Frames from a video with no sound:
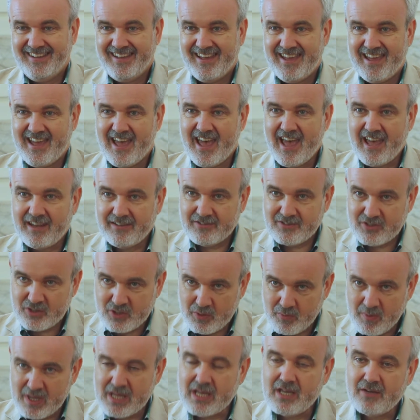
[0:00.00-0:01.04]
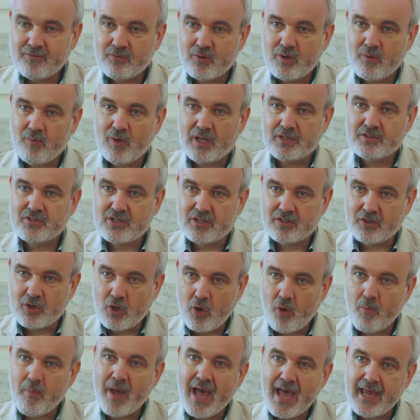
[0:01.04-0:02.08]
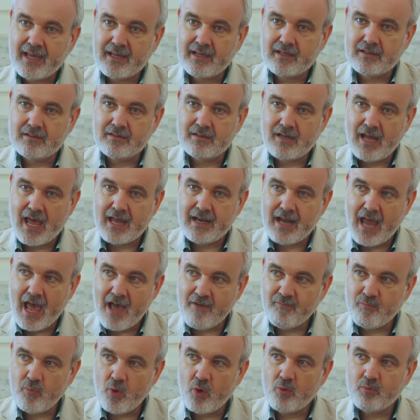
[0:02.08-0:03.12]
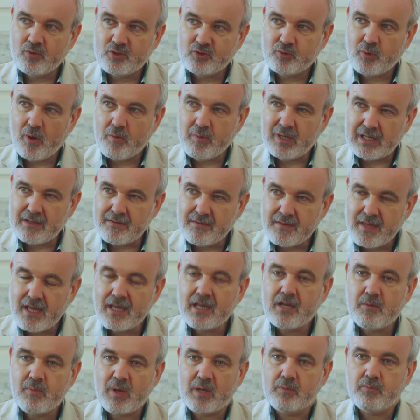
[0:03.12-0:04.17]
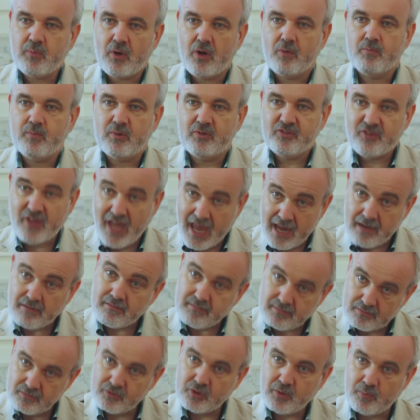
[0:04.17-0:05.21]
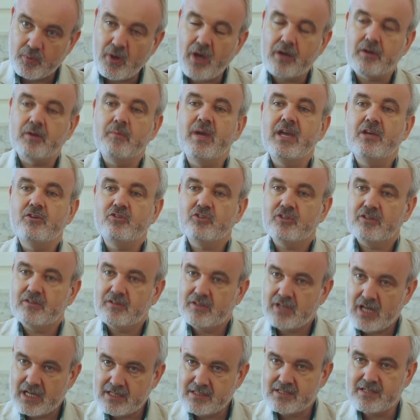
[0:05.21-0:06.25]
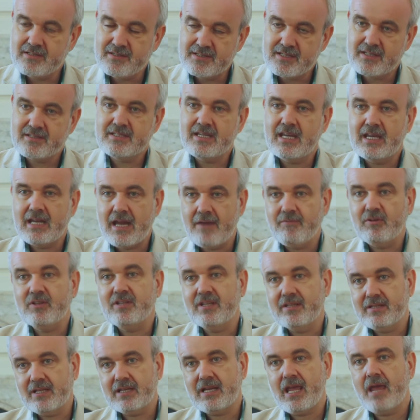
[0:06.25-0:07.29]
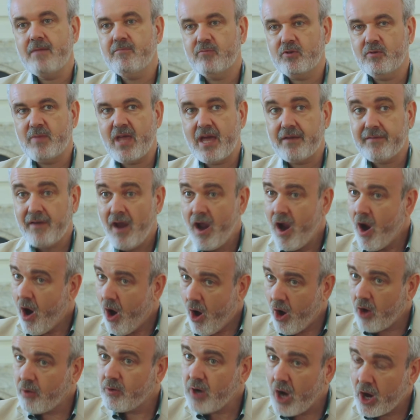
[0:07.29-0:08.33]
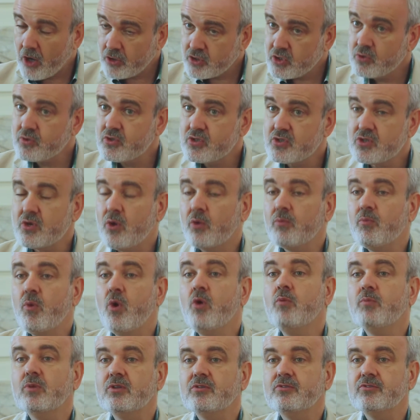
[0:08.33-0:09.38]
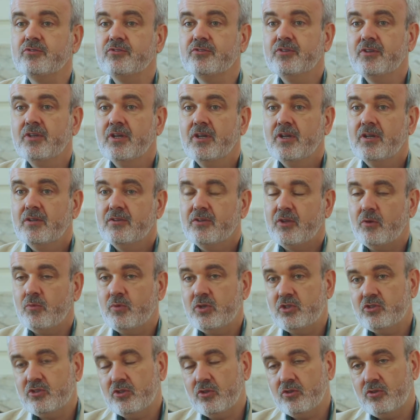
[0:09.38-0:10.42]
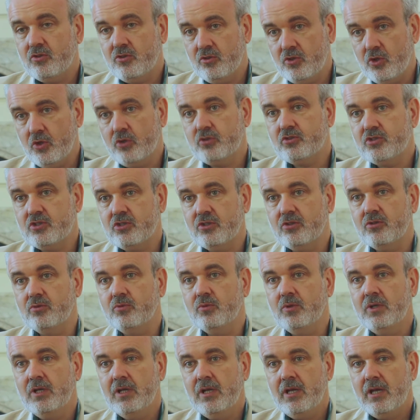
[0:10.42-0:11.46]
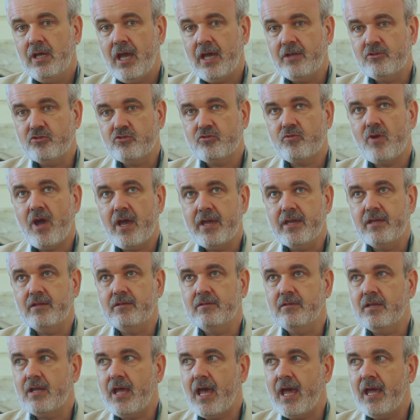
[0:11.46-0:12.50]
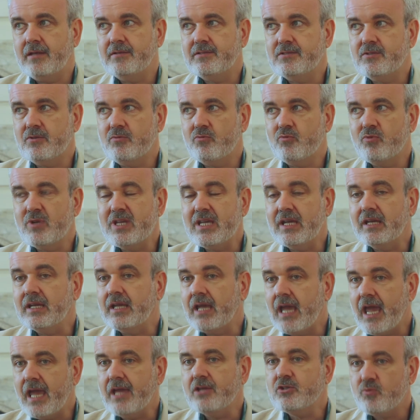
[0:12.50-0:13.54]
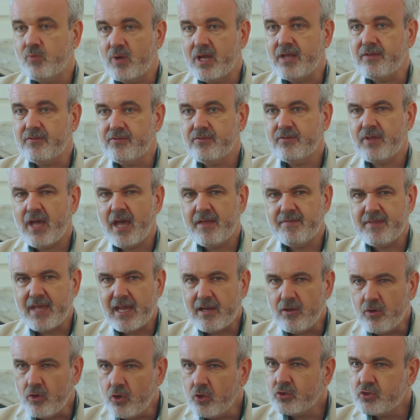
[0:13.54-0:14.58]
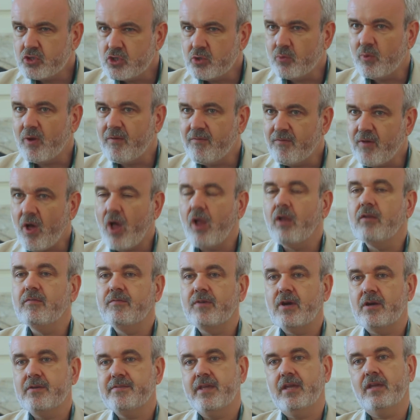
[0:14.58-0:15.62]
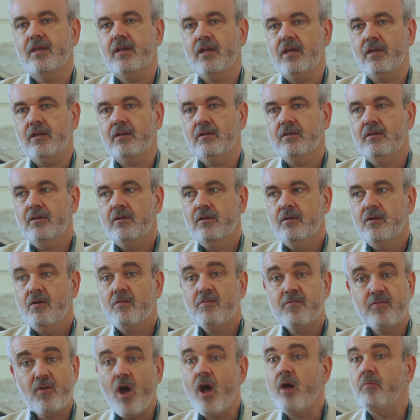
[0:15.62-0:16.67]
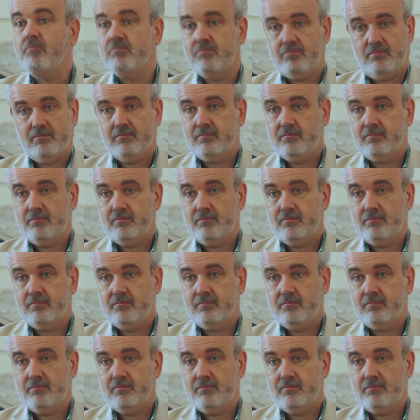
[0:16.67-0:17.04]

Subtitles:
And to me, if we want to go back and have moments where we can think about purpose, then the proclamation, 1916, everything that came from that, are touchstone moments that we should look to and try and re-engage with, and then look to evolve our thinking from.